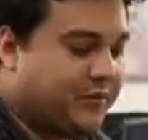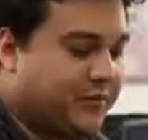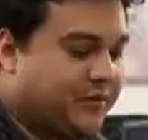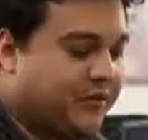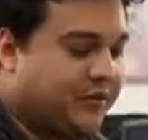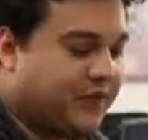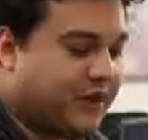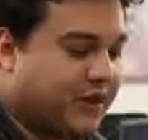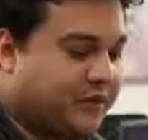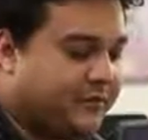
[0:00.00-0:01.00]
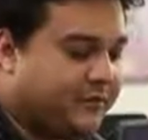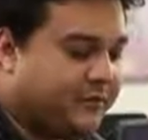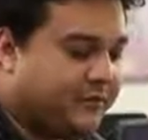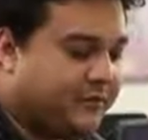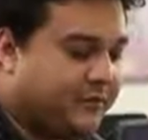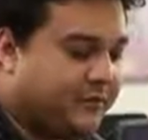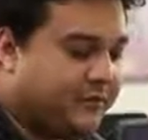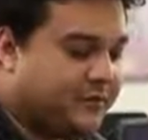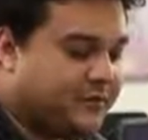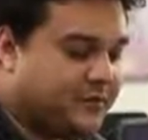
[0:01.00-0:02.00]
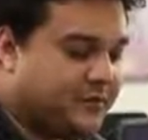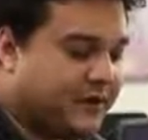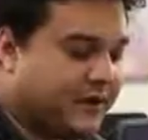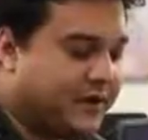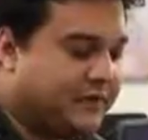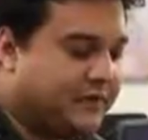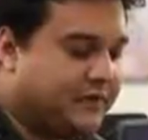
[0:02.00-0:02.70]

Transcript: I'm going to move the prop just by